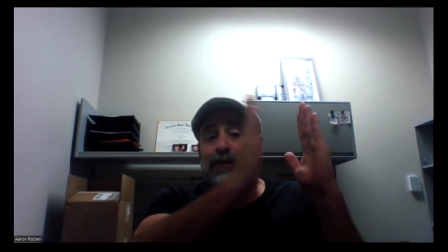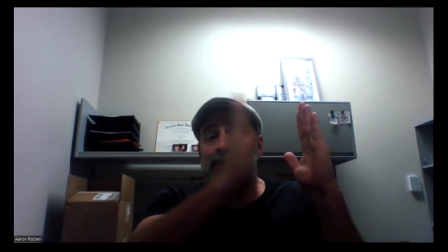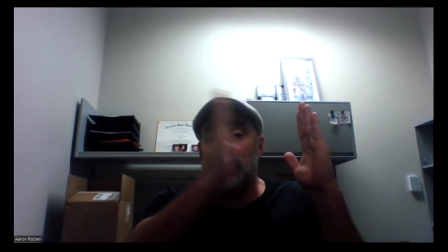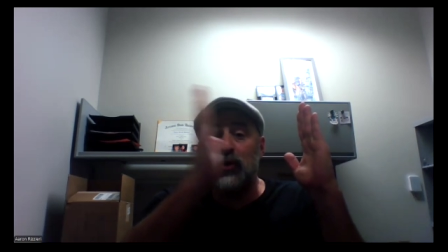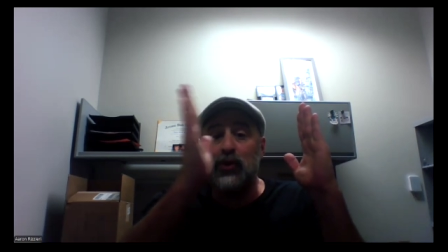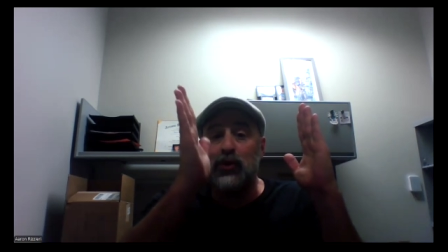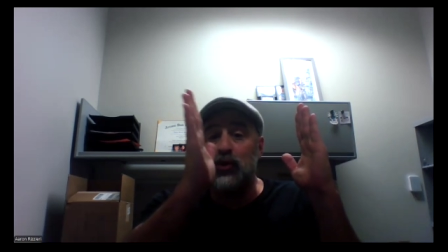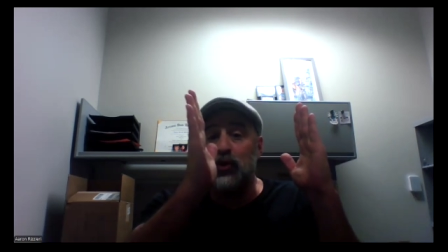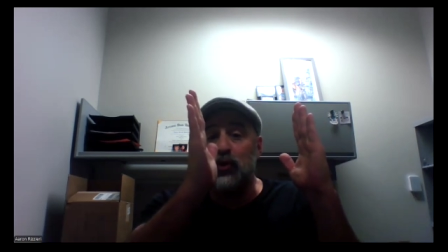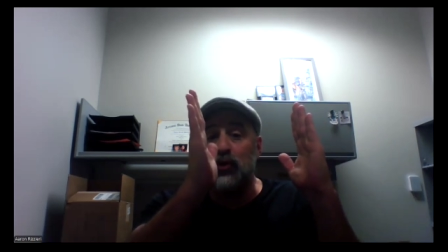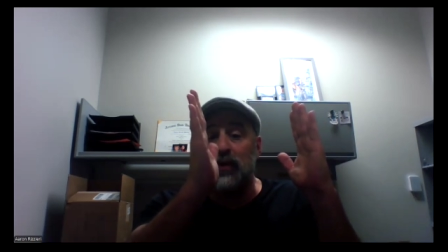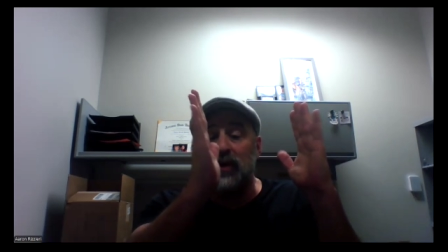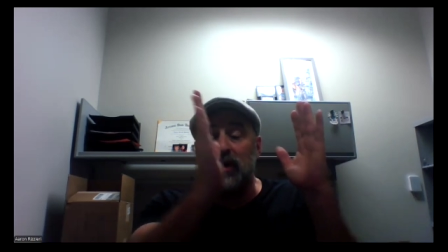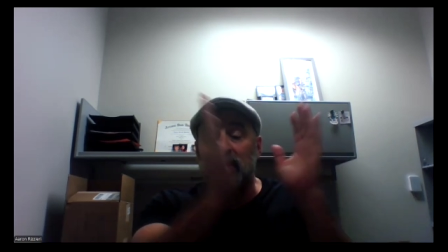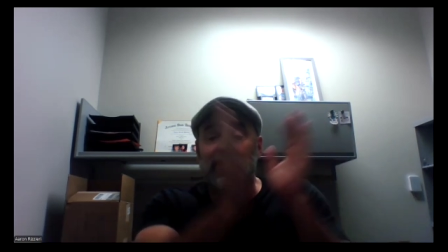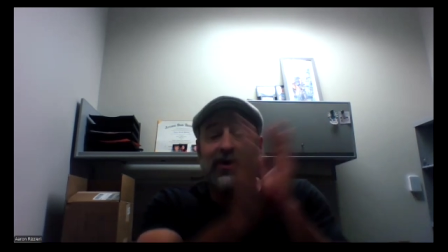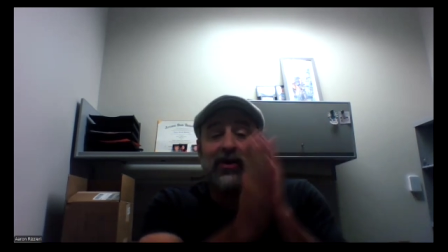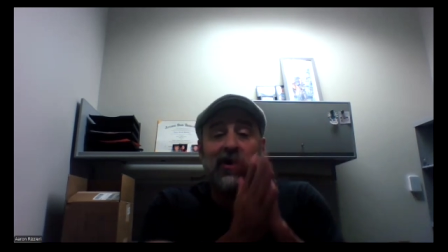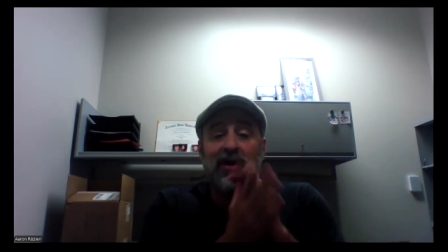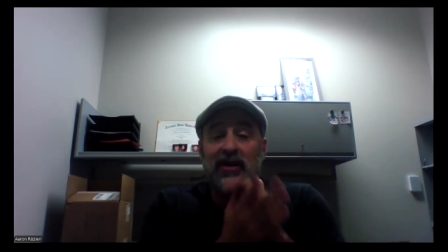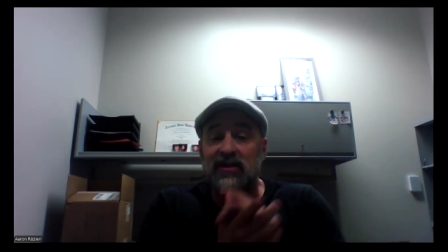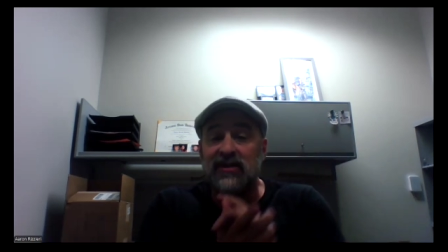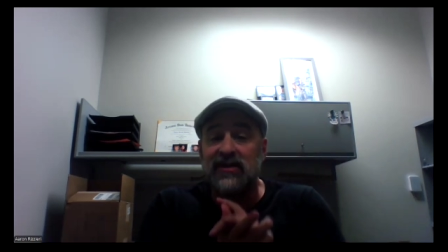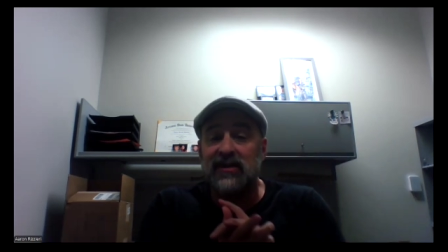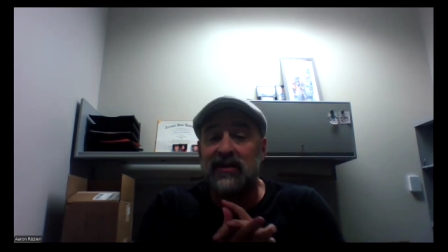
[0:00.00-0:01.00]
Boom, it
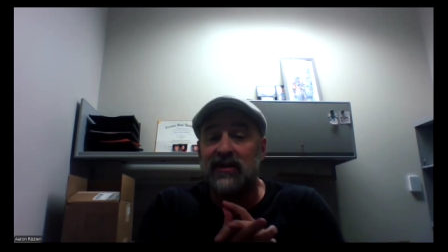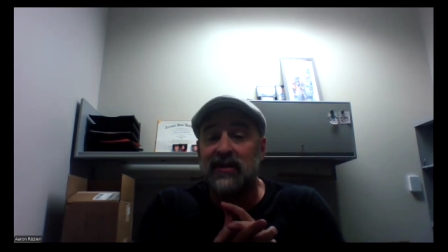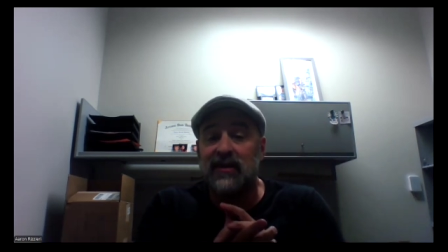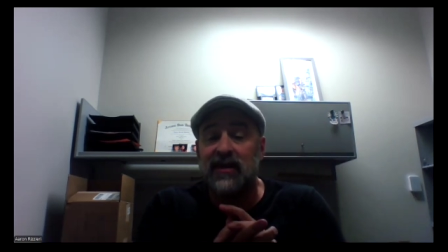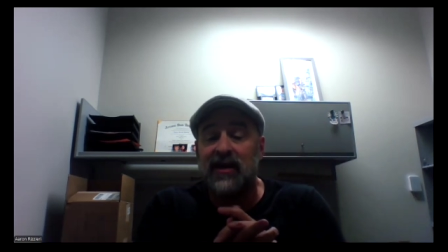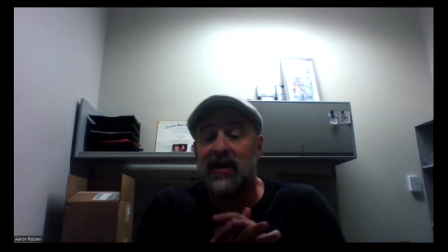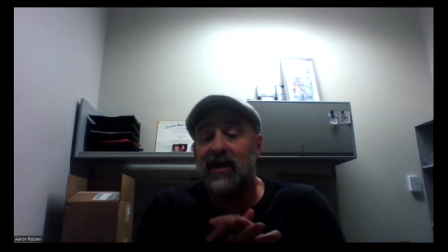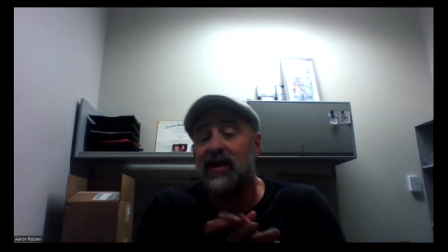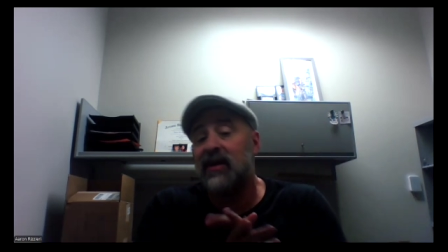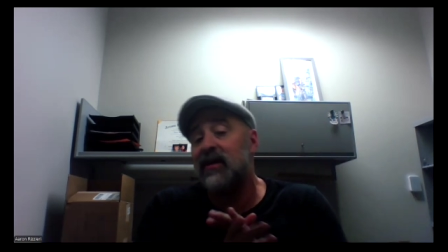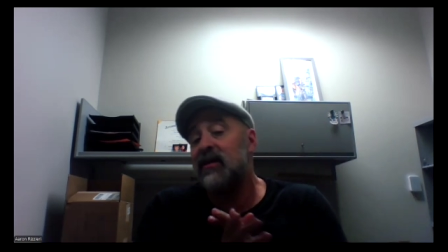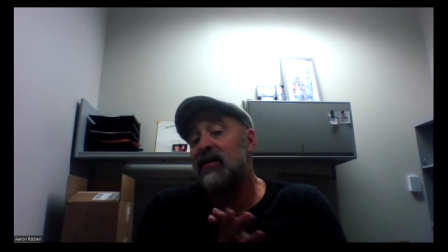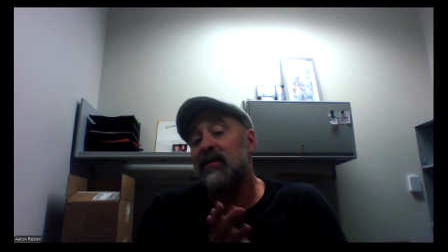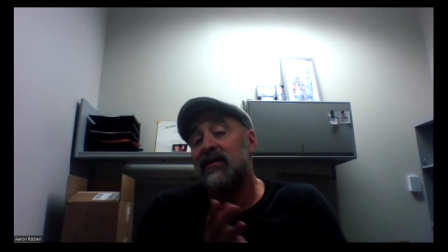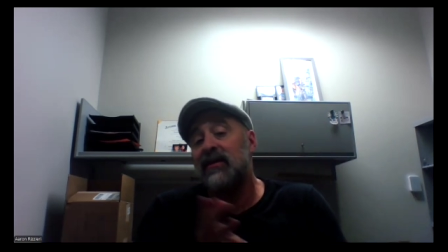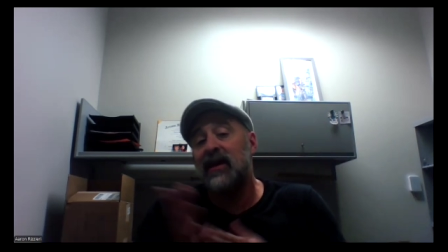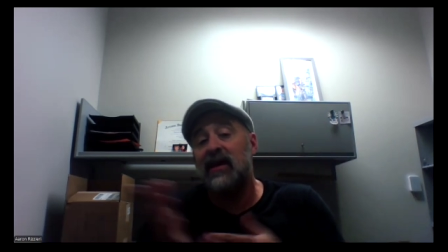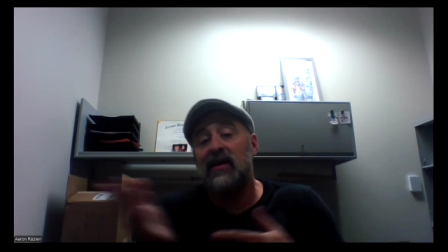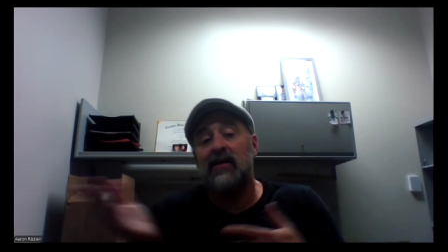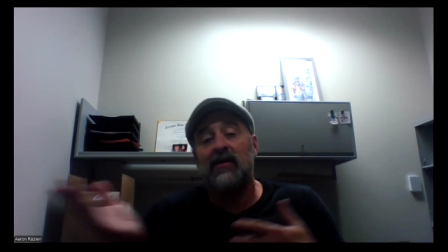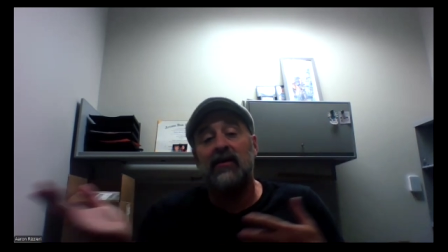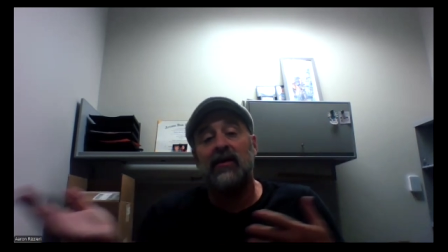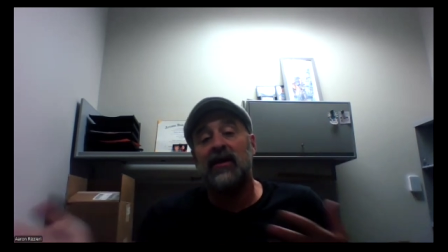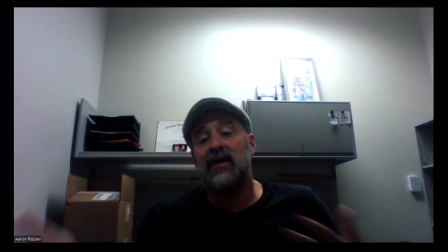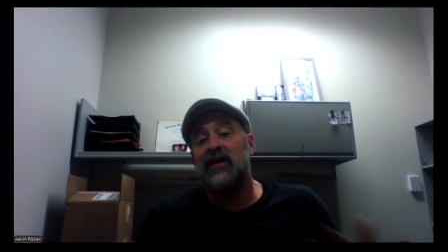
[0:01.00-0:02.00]
crossed the line.
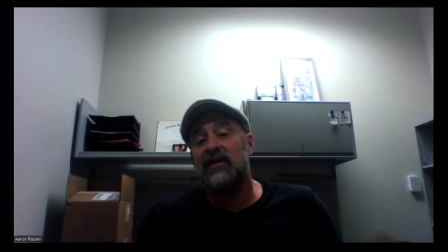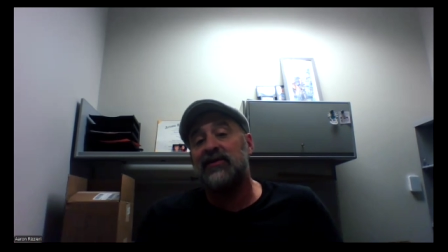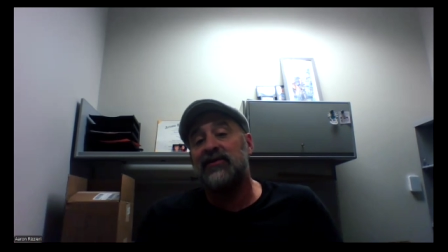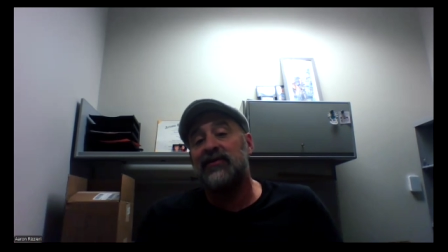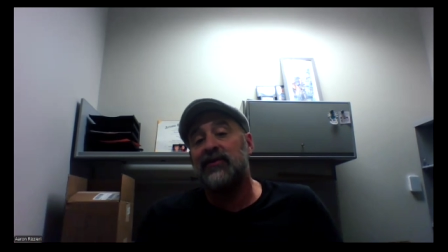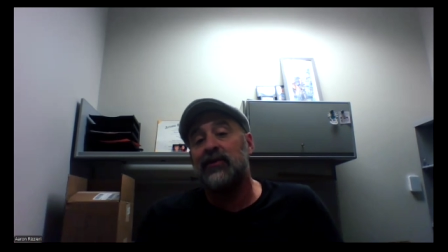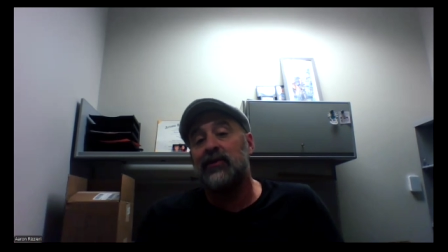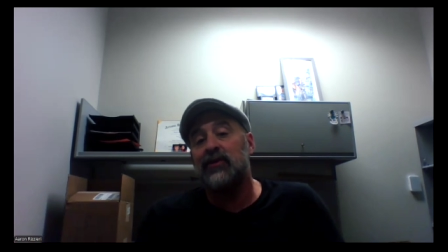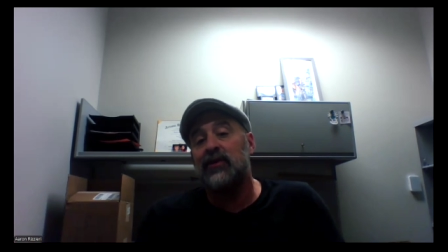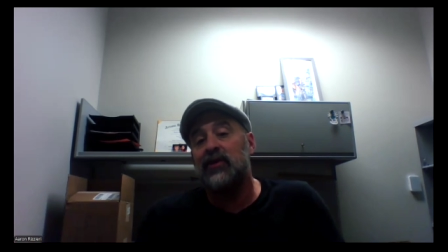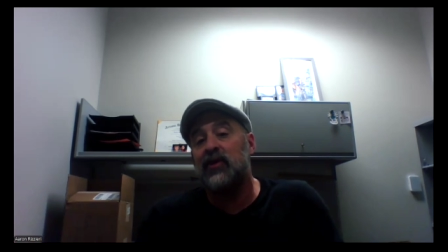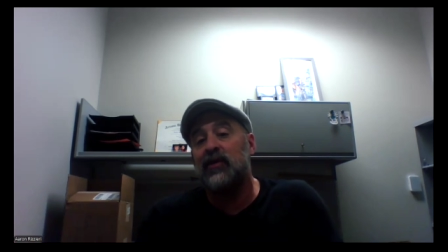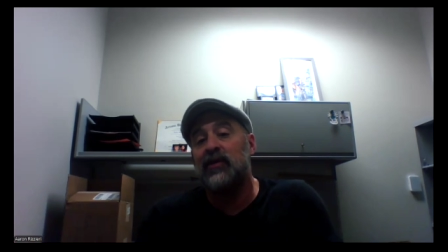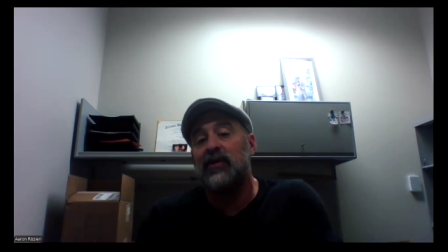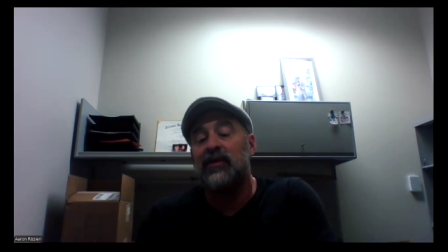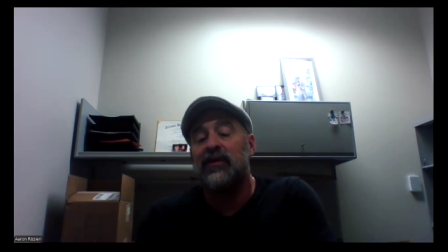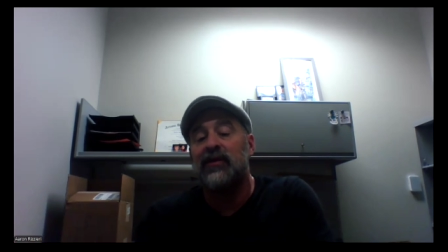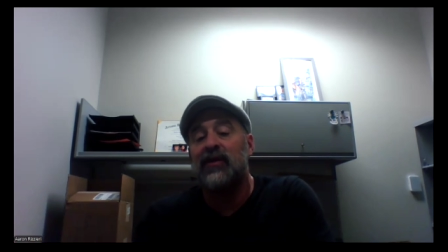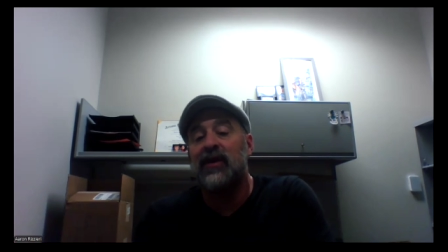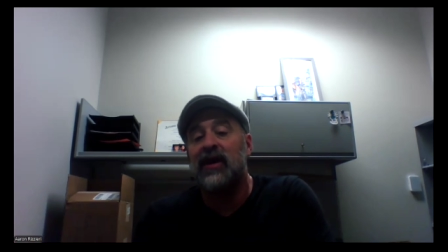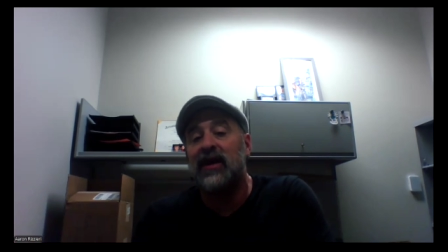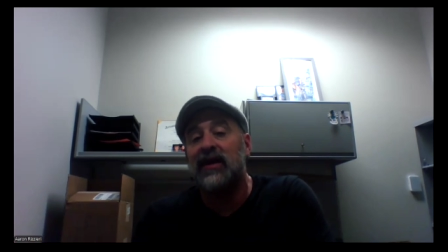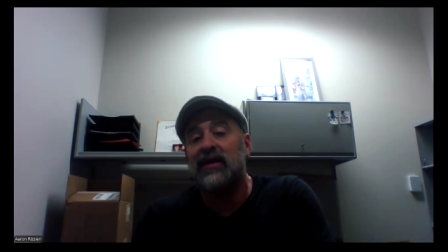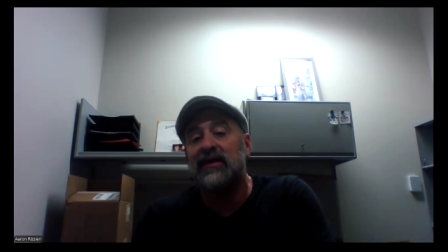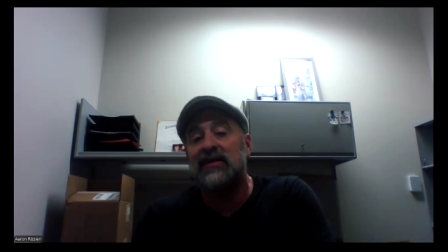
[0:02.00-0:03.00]
Now it has full
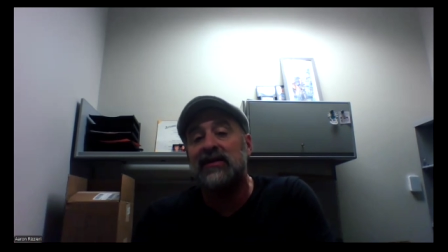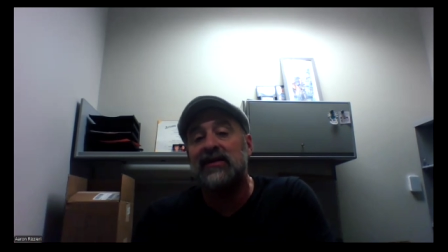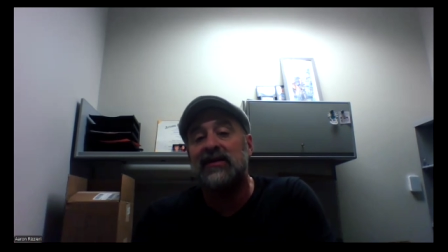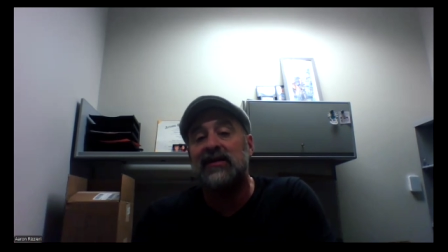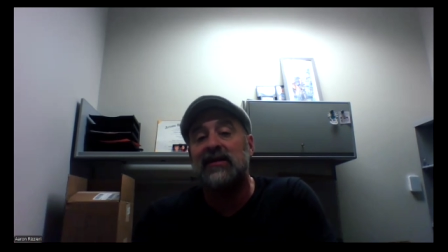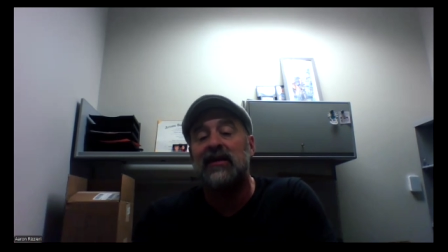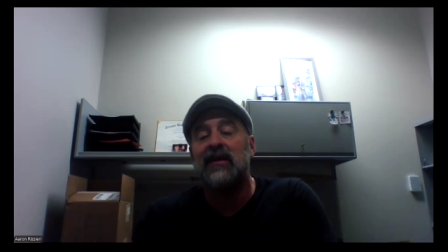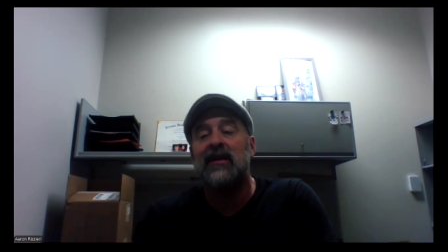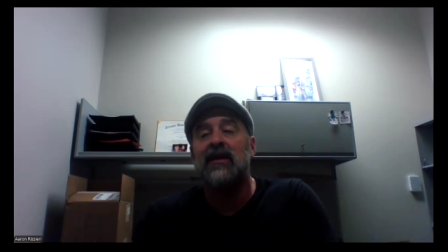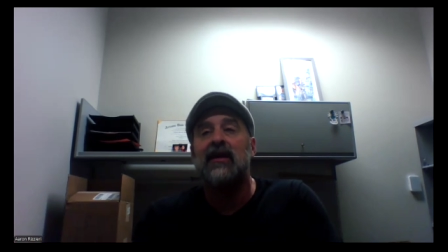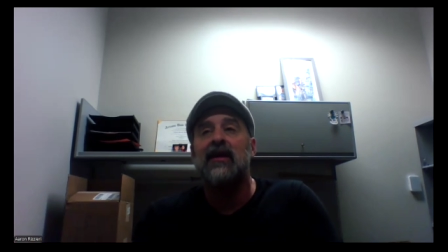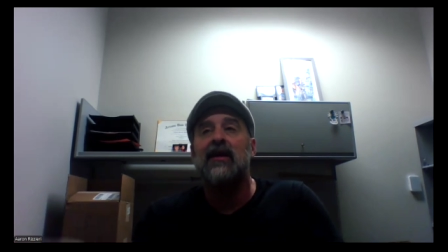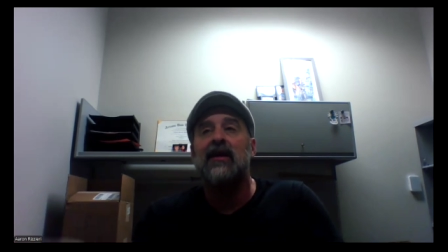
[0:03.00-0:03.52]
human rights.